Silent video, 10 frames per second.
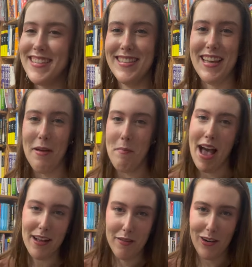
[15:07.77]
it's like a
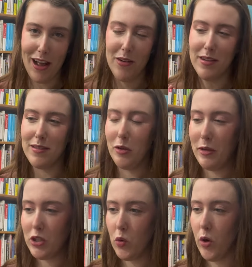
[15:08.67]
matte cover now and it's a little
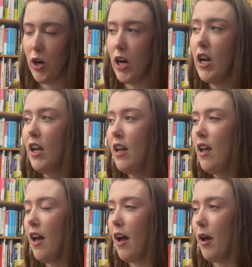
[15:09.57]
bit shorter
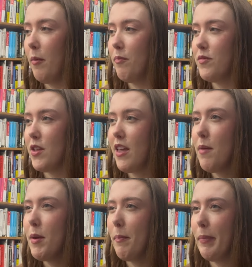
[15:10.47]
um, so I think I'm
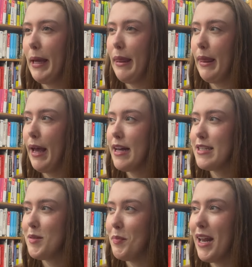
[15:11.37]
gonna buy
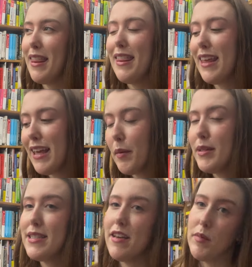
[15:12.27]
that but I think I'm gonna
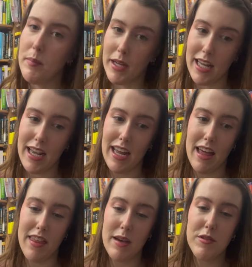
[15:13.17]
save my money and I
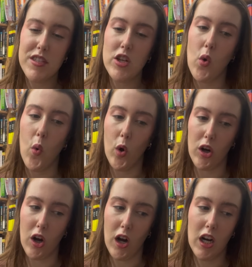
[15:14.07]
think I'm just gonna
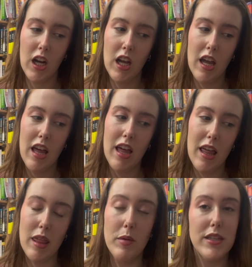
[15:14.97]
order
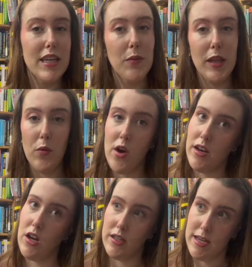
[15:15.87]
the books I really want
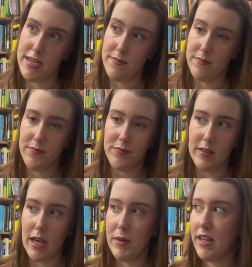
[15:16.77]
online
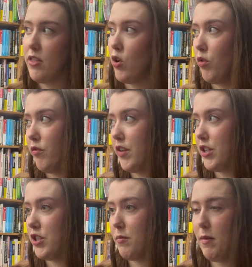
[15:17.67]
like I'm gonna get the
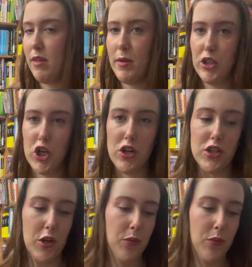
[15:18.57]
Goldfinch and maybe the Bell Jar so